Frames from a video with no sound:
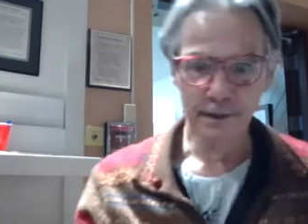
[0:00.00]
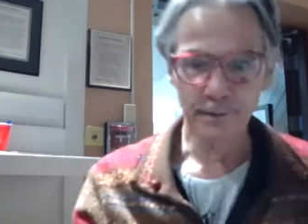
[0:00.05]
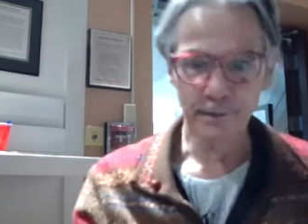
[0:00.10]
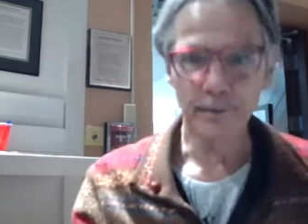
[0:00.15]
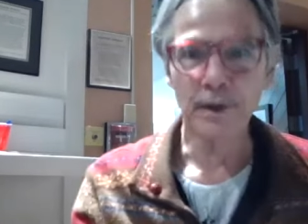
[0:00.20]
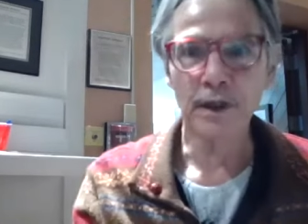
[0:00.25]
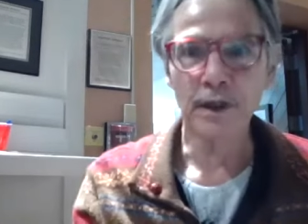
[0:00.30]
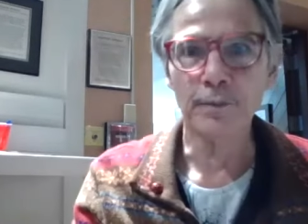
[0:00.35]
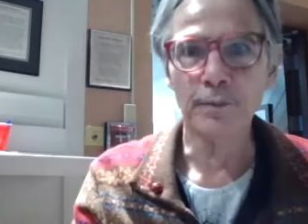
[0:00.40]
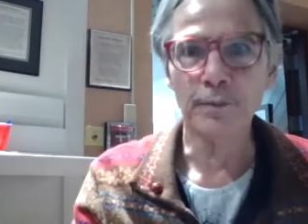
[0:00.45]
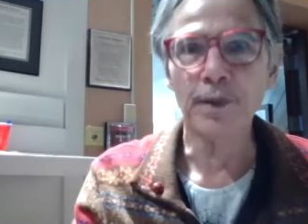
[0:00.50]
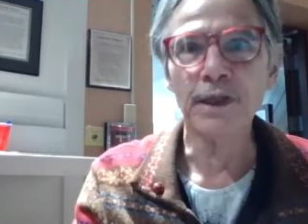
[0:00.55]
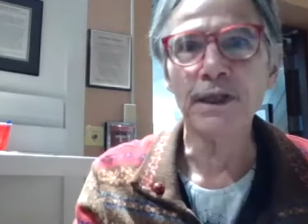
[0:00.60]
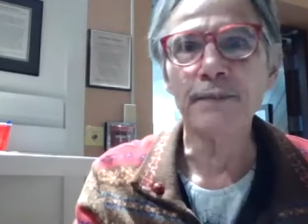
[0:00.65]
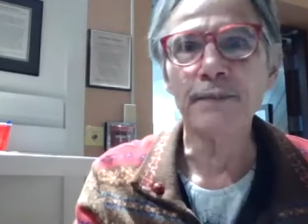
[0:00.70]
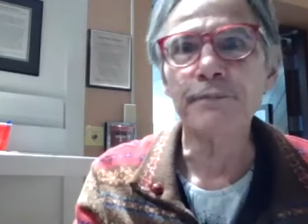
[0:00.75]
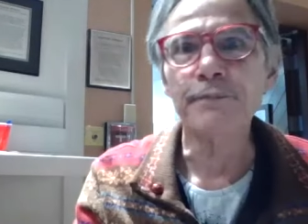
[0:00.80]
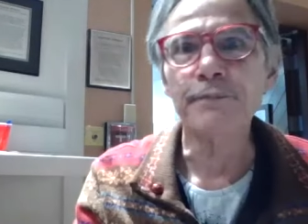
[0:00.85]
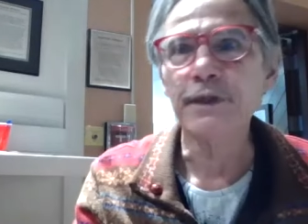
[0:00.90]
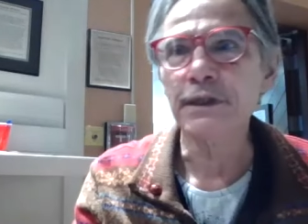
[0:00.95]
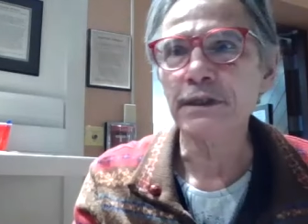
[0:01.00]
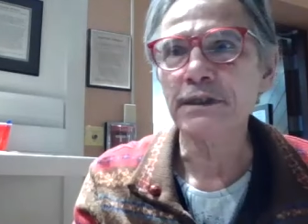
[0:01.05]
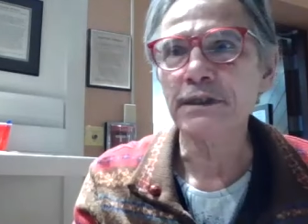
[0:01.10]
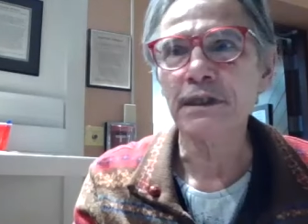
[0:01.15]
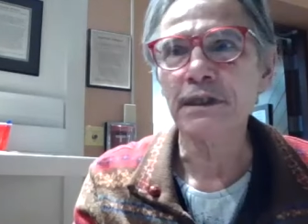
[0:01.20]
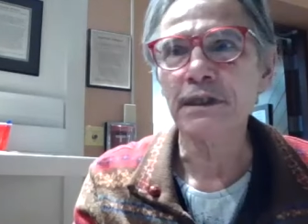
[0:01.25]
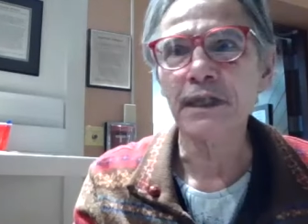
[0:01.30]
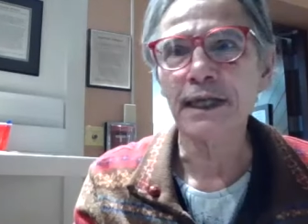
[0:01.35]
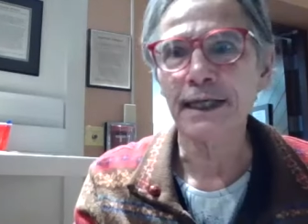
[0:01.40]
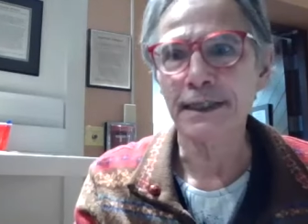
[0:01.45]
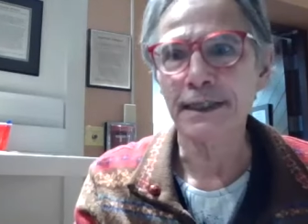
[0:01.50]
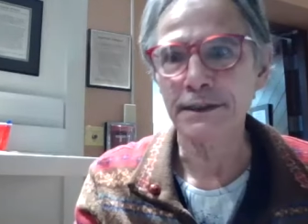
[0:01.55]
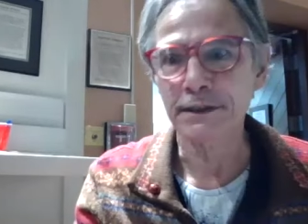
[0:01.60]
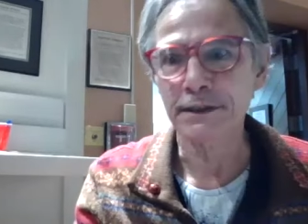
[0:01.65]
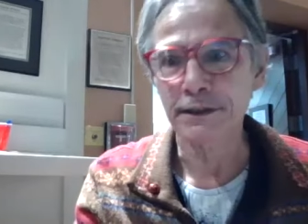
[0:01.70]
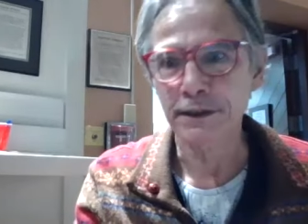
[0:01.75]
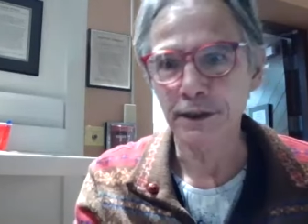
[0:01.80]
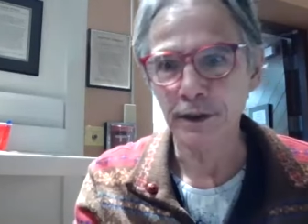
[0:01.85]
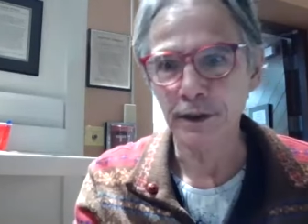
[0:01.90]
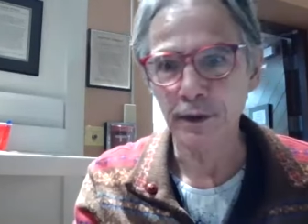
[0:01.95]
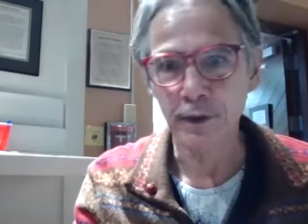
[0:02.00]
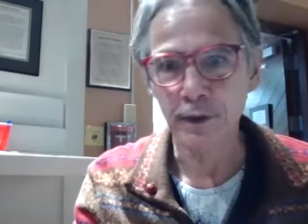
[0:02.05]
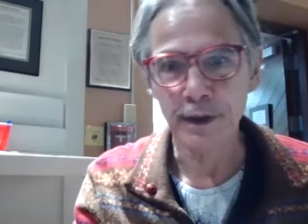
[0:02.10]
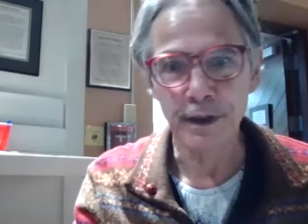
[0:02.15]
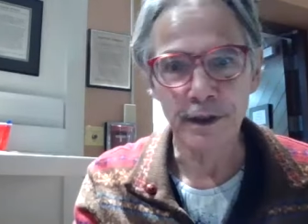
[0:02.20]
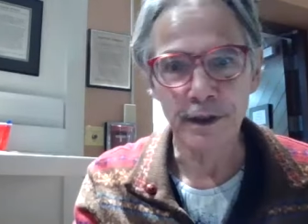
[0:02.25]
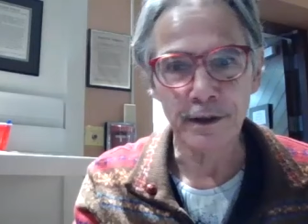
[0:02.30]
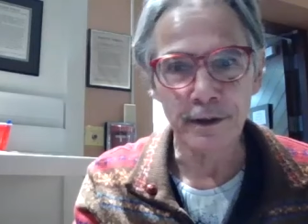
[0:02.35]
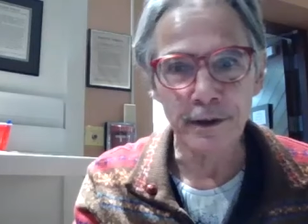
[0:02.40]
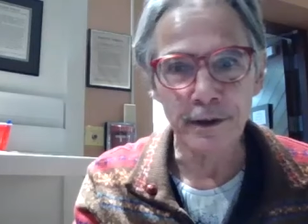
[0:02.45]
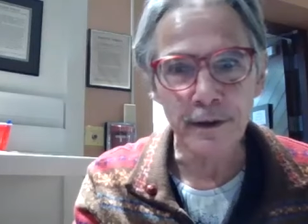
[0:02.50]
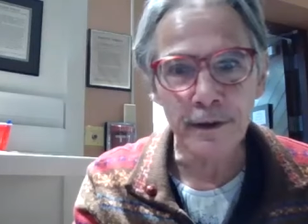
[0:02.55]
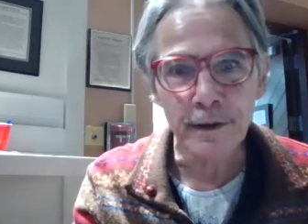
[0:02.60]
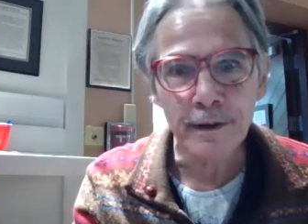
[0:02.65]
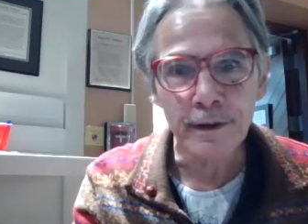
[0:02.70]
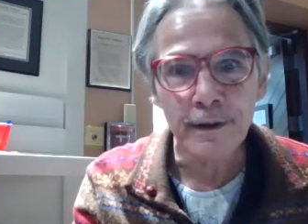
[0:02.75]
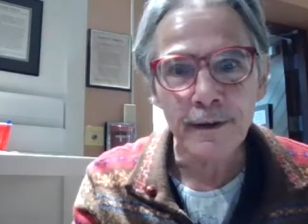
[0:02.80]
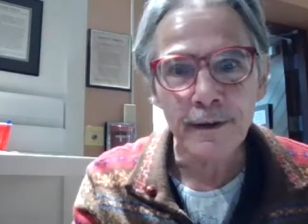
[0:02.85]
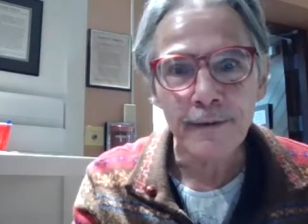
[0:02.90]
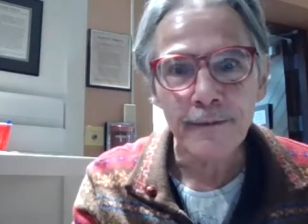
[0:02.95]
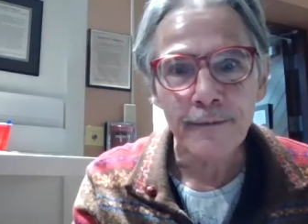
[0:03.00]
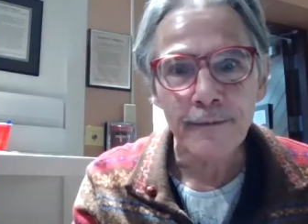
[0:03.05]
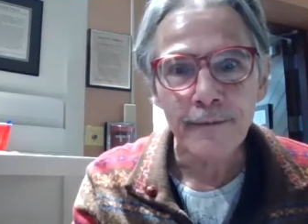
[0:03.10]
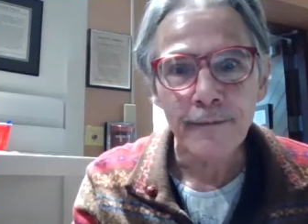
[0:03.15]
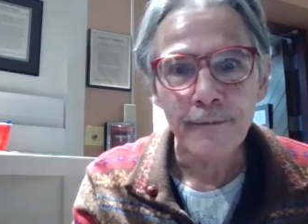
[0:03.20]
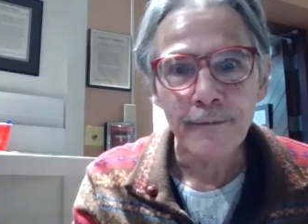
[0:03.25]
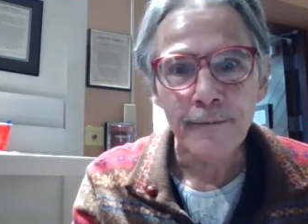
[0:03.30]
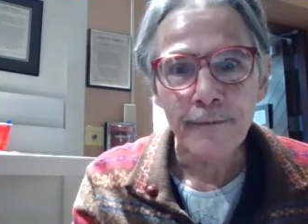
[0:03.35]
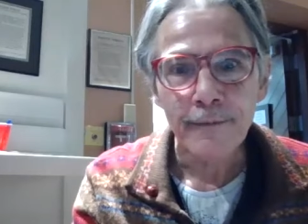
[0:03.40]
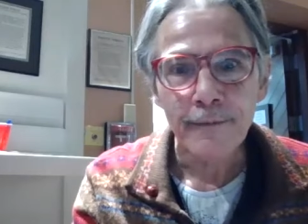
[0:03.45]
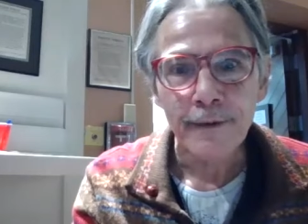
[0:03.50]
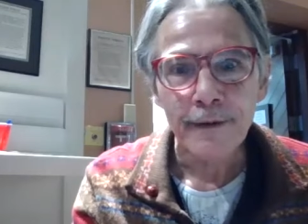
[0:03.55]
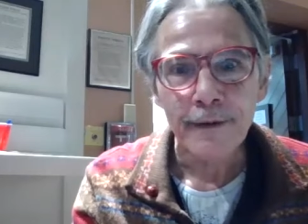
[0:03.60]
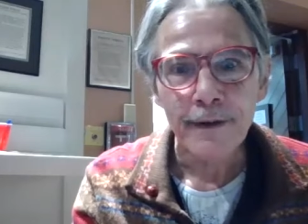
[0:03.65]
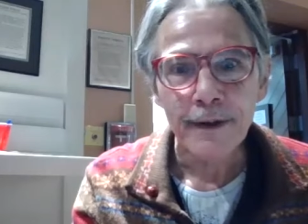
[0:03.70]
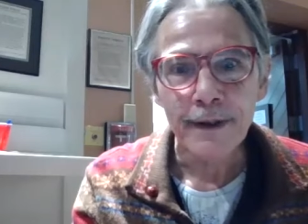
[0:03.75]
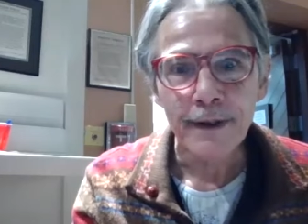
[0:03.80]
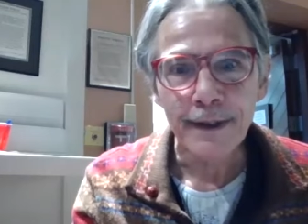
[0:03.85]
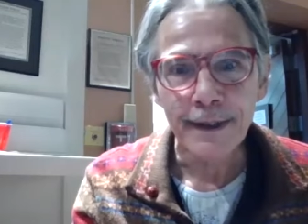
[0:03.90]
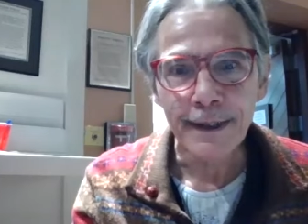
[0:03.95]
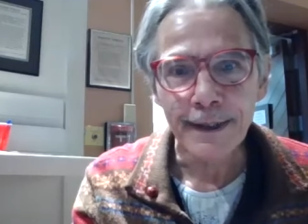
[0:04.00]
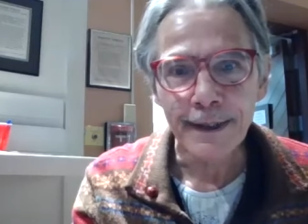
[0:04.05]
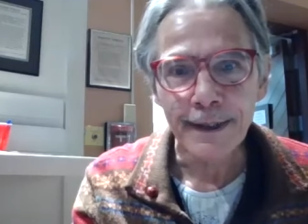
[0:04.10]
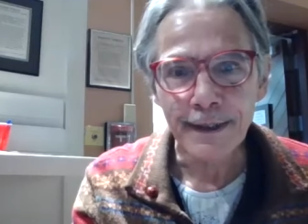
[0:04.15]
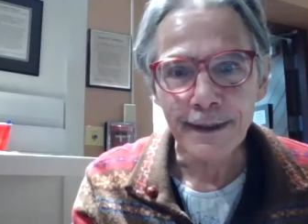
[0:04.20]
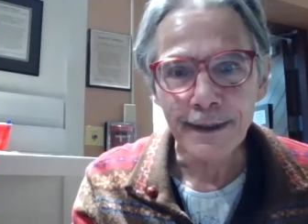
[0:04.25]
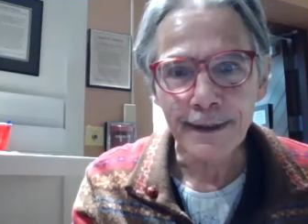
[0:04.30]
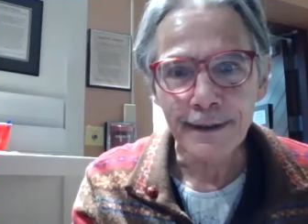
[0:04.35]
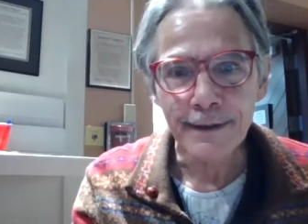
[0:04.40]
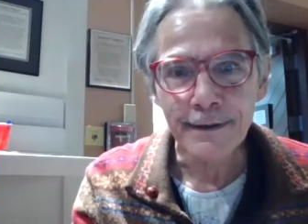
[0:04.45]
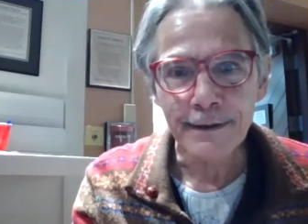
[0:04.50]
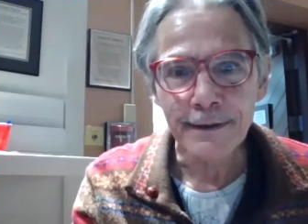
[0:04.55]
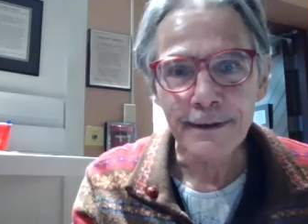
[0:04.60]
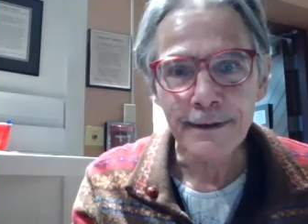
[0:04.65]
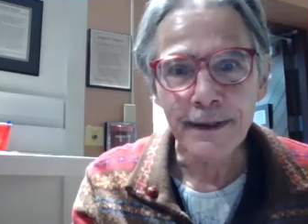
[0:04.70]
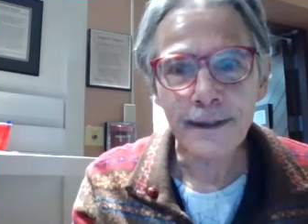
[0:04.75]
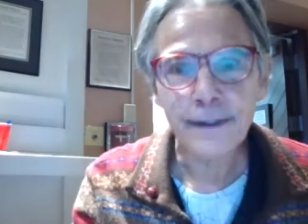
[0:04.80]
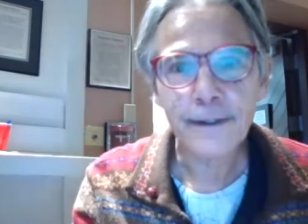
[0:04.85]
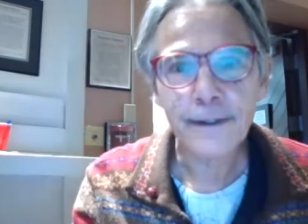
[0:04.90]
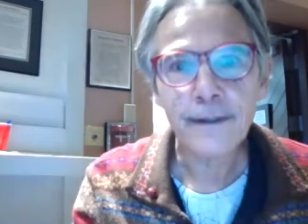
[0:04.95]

I'll, I'll pull up the slideshow here and